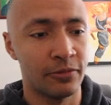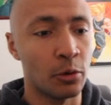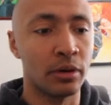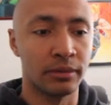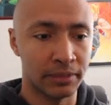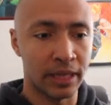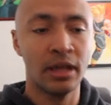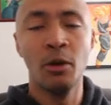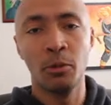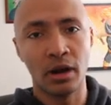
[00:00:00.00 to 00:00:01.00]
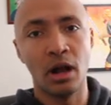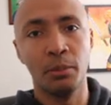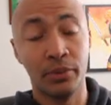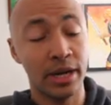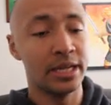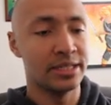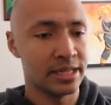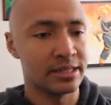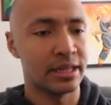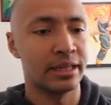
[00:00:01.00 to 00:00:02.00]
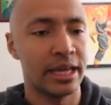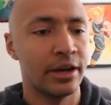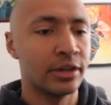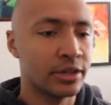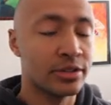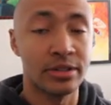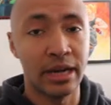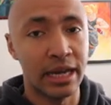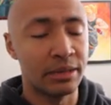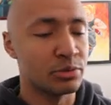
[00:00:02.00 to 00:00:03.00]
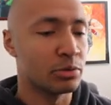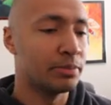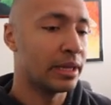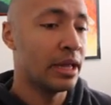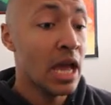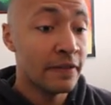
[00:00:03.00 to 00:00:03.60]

for like where all pre-existing characters and items will be